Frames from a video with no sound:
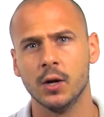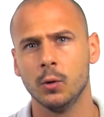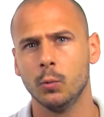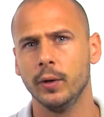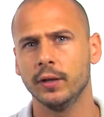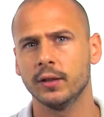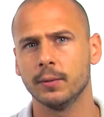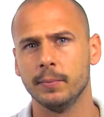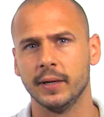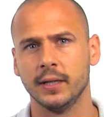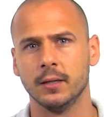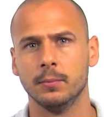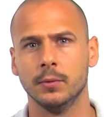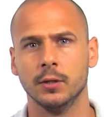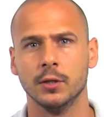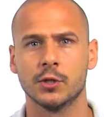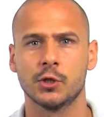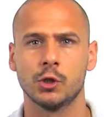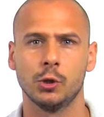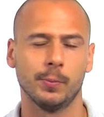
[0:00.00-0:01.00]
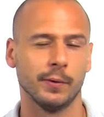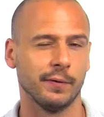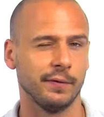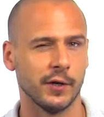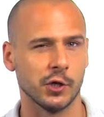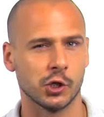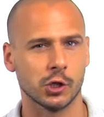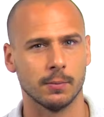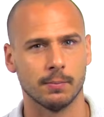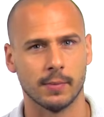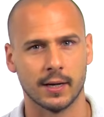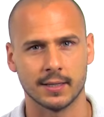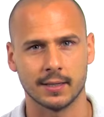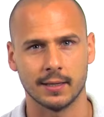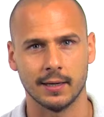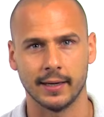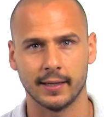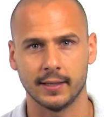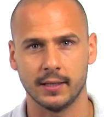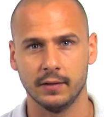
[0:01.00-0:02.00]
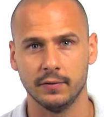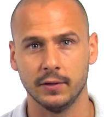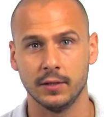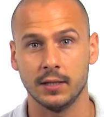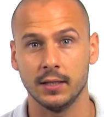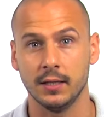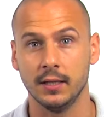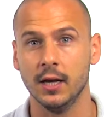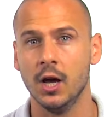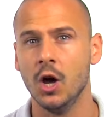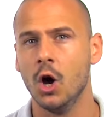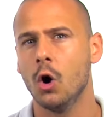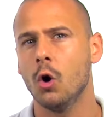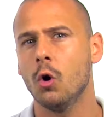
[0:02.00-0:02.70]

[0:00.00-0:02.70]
with minimal superficial muscle activity